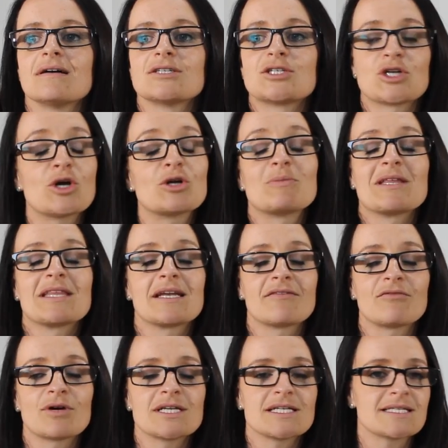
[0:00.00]
showed me that
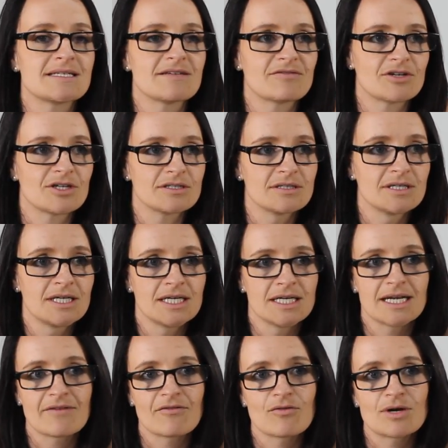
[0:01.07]
everyone is different
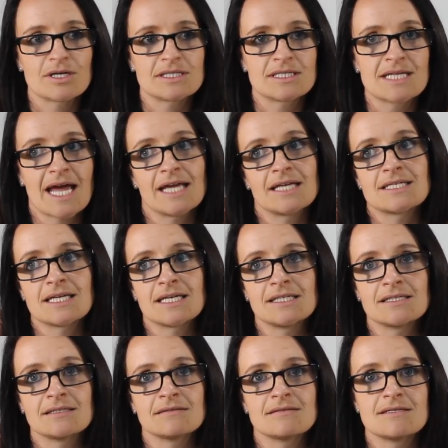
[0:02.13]
and everyone takes
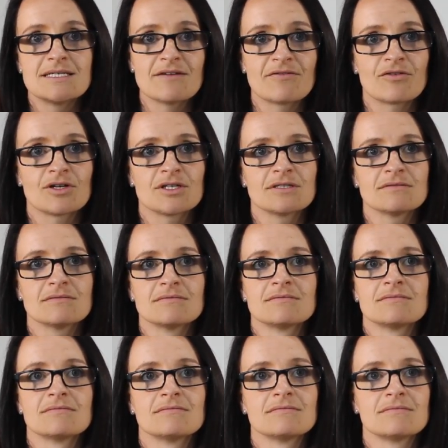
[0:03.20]
in different
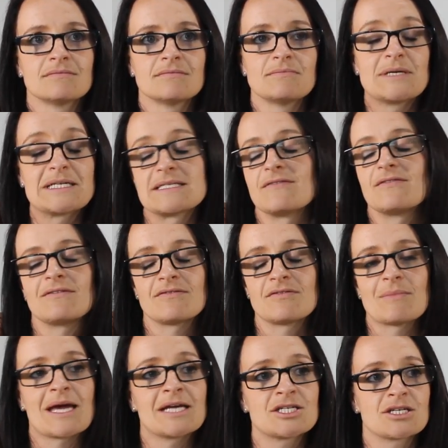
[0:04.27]
bits of
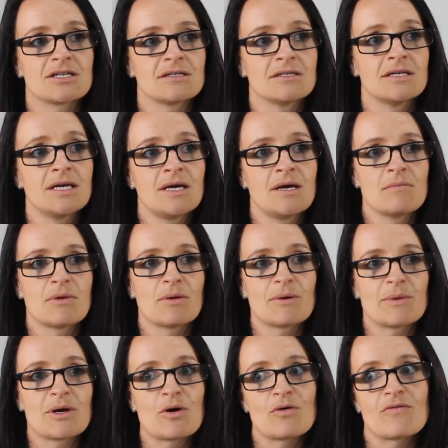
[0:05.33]
information, but
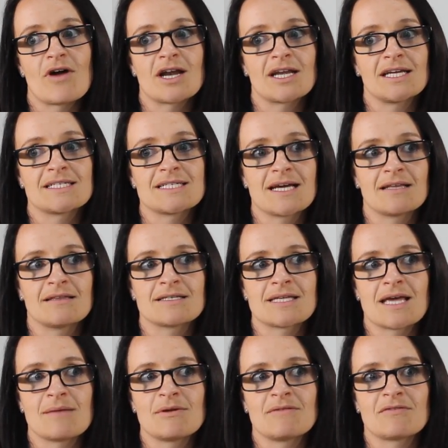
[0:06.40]
when we're all writing it down, the
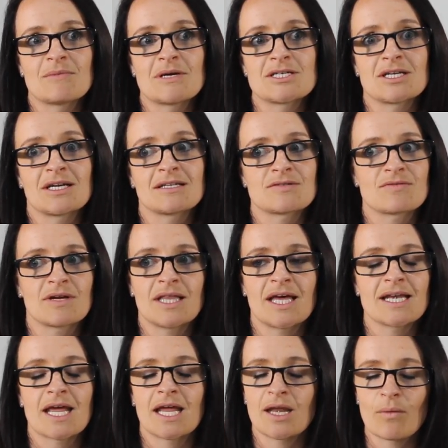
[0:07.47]
same information gets
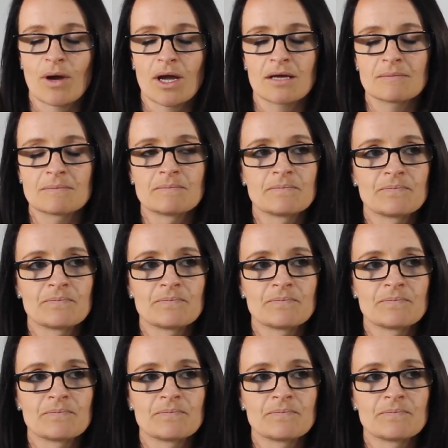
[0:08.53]
relayed anyway.